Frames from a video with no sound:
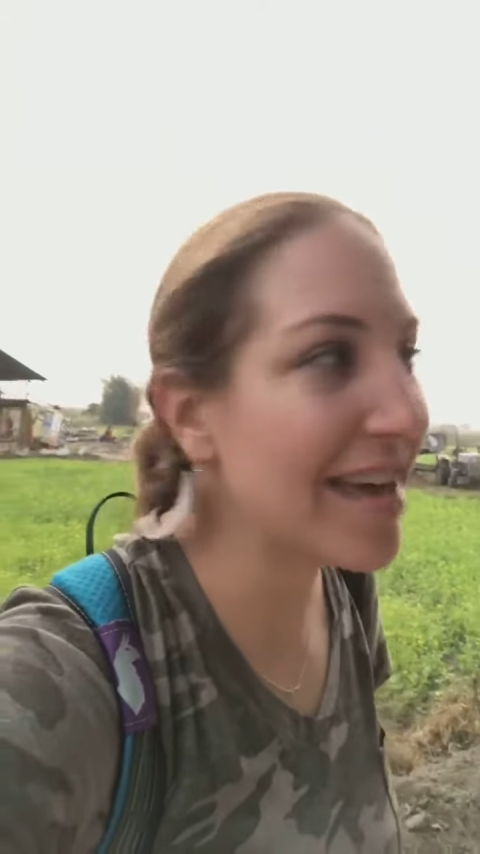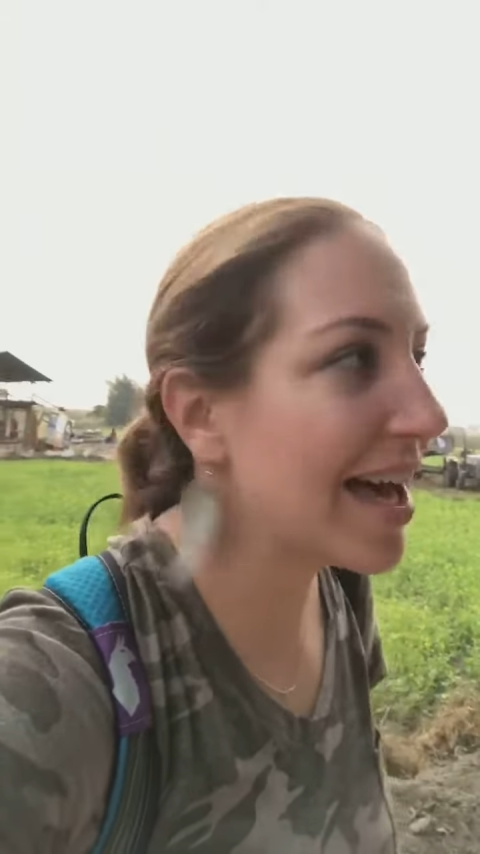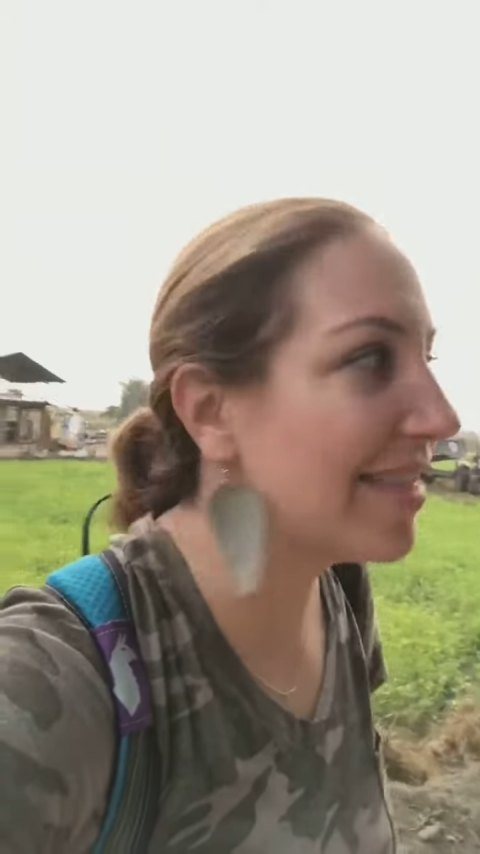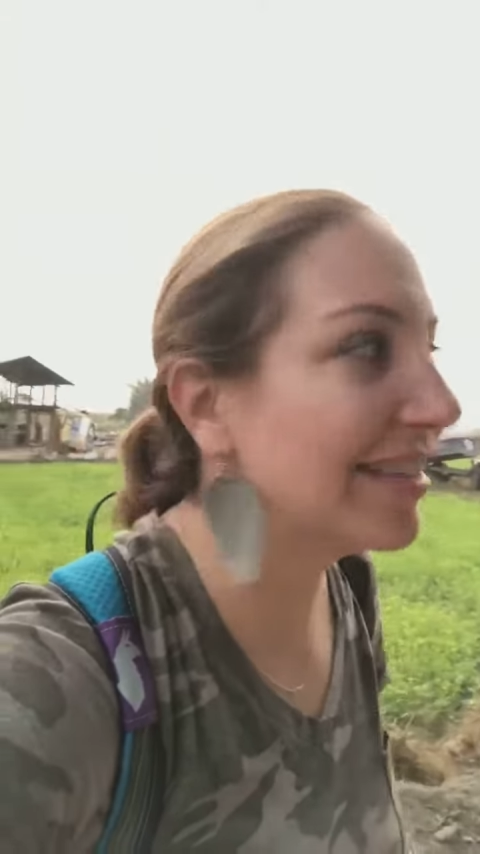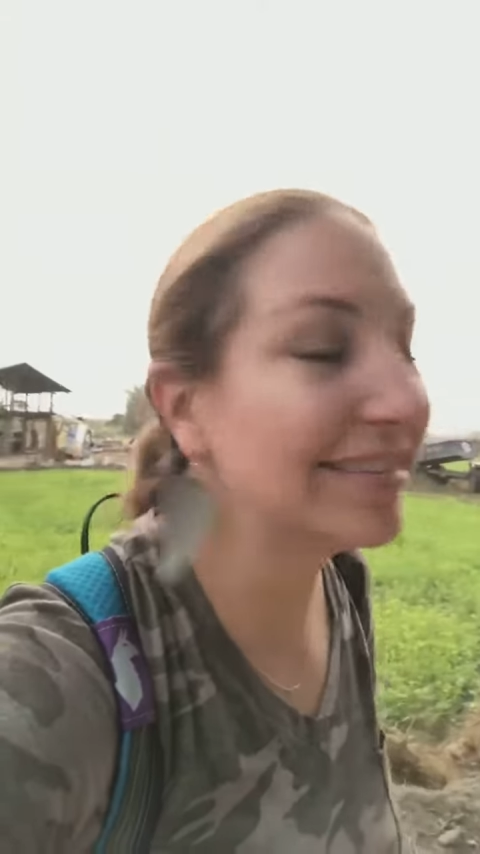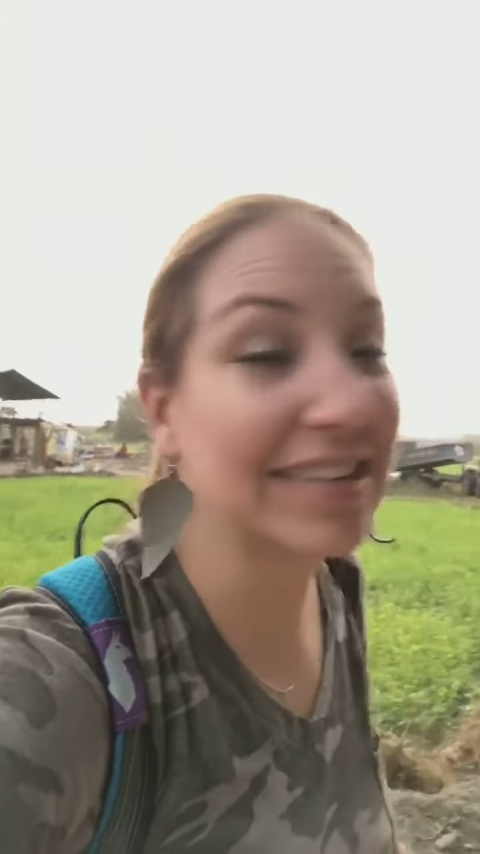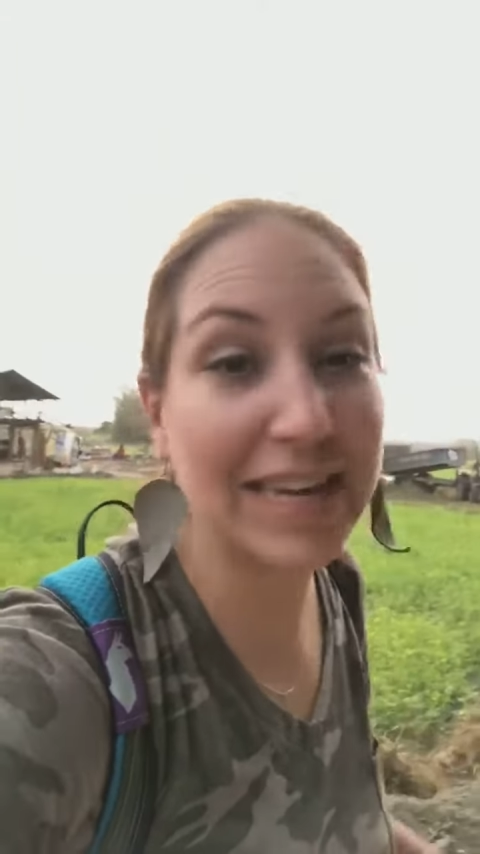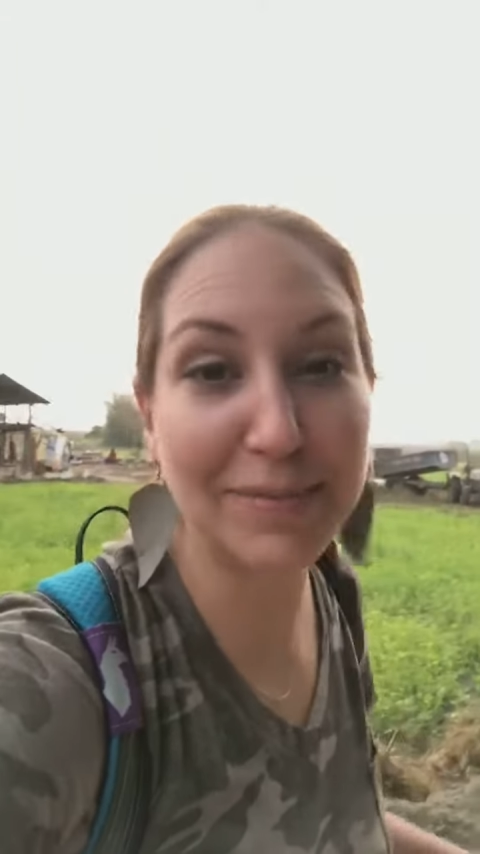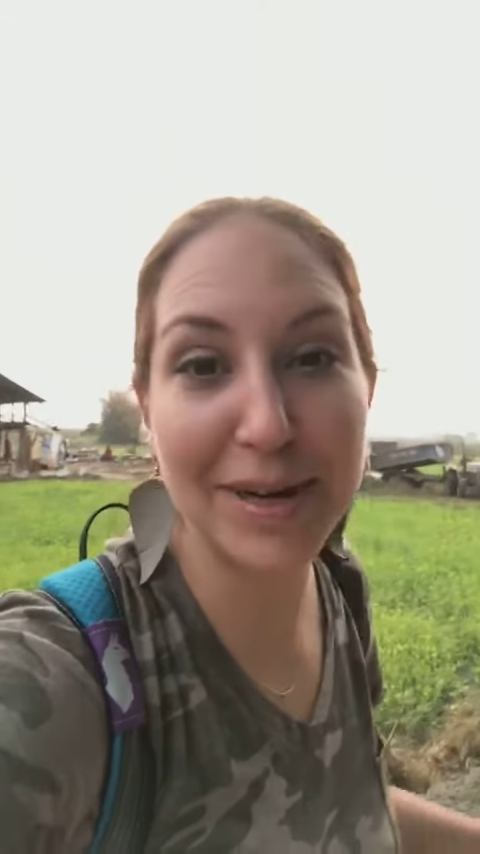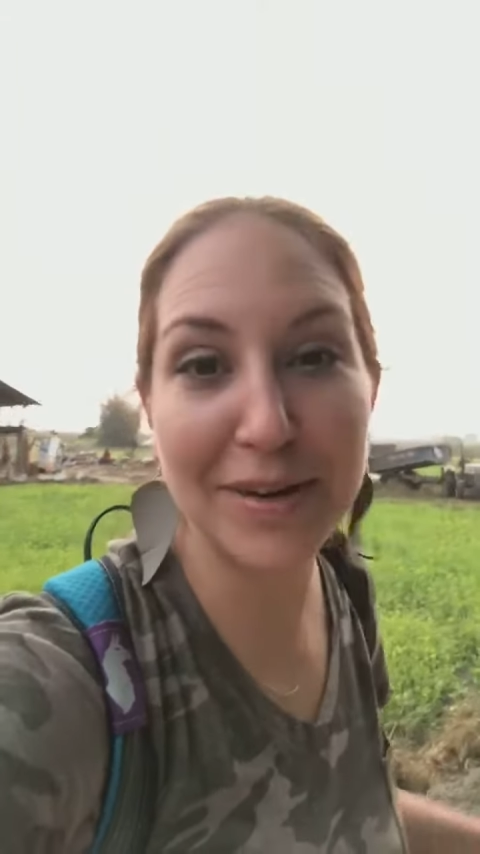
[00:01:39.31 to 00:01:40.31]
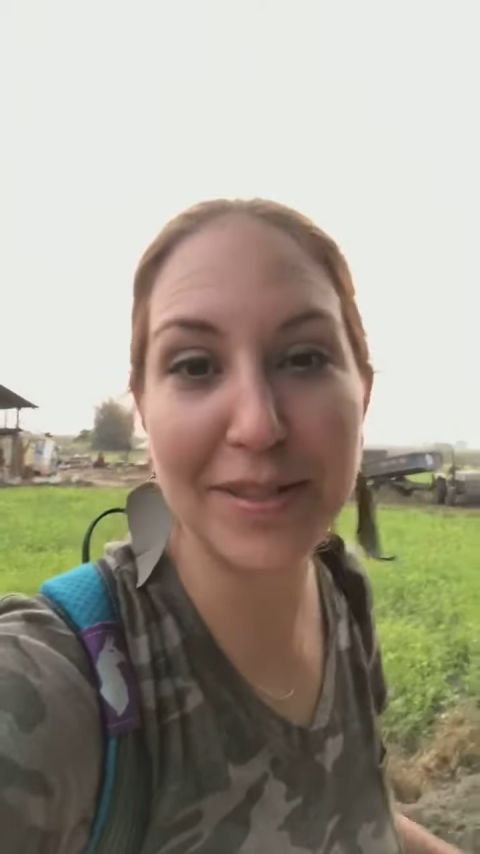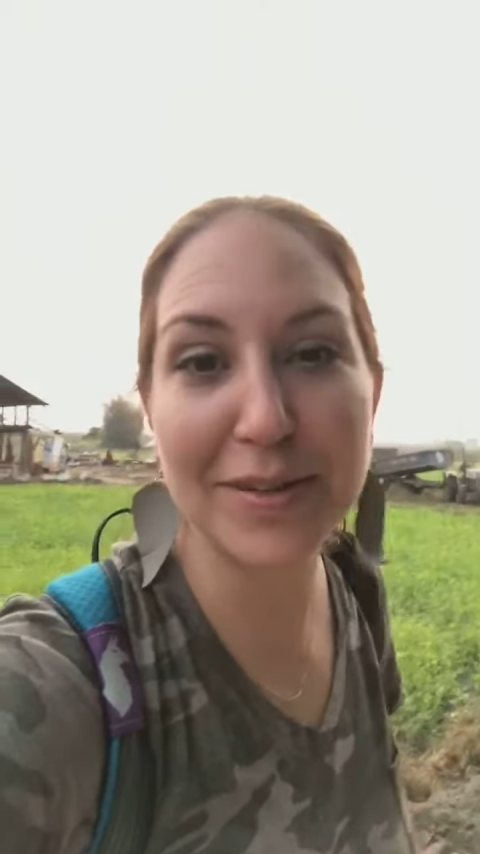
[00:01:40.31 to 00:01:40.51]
that this team here,